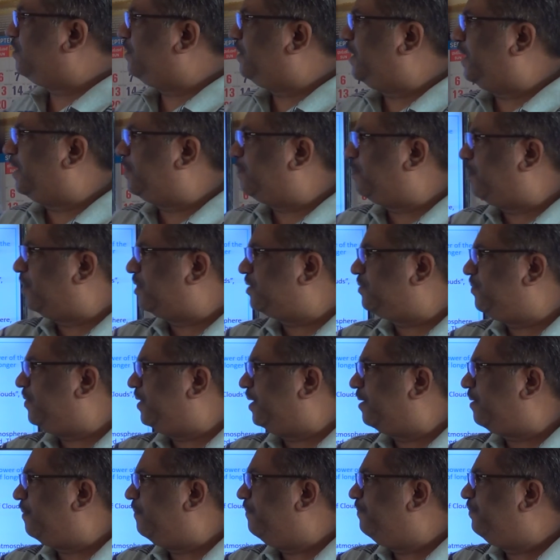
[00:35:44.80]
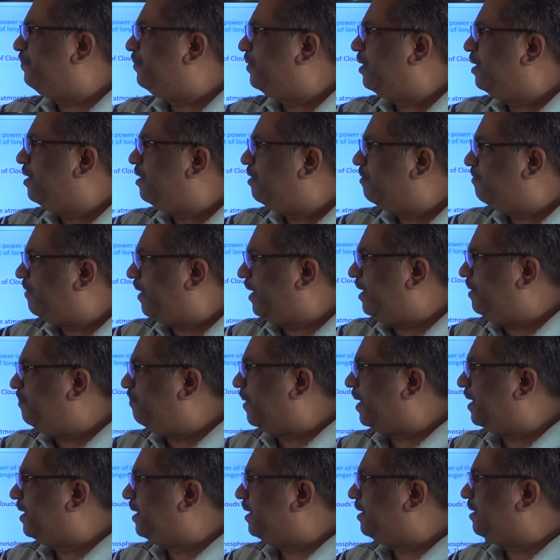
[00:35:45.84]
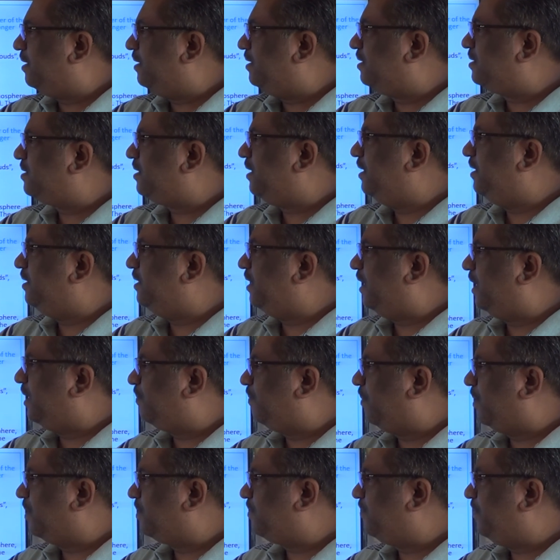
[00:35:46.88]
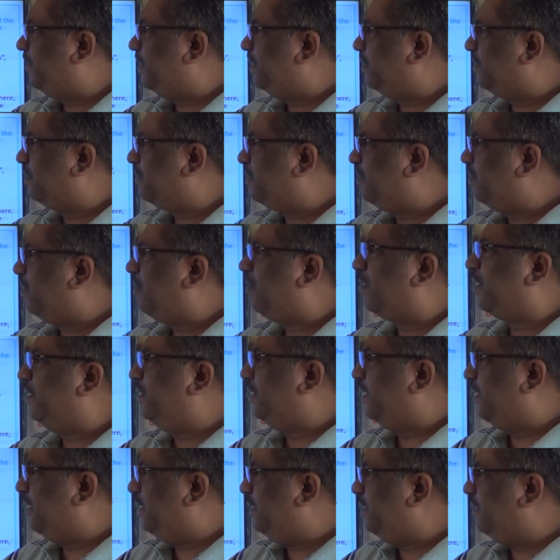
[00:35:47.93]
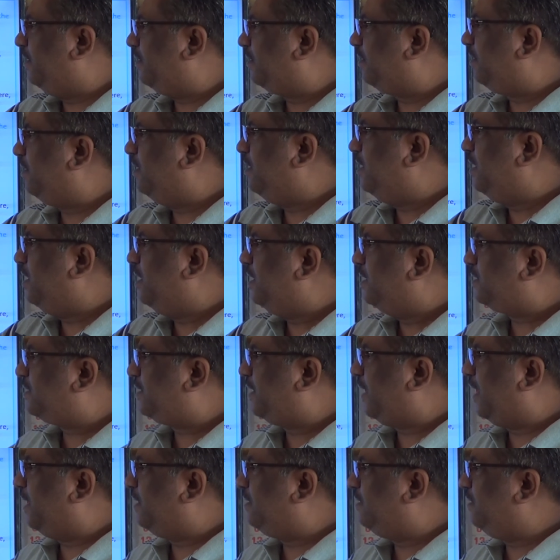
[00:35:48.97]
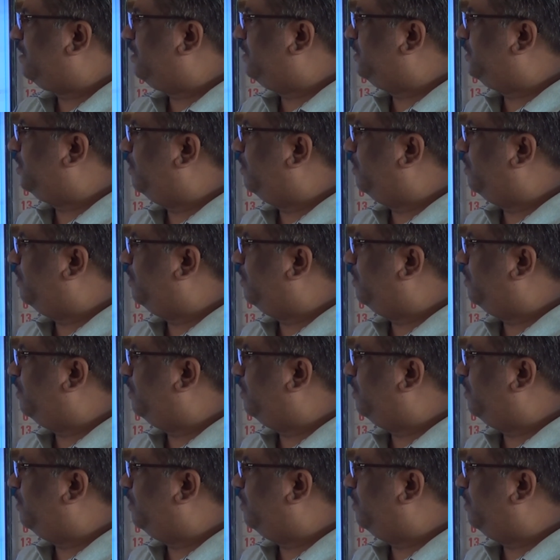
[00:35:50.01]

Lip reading: the atmosphere, fine particles in the atmosphere or in the air scatter the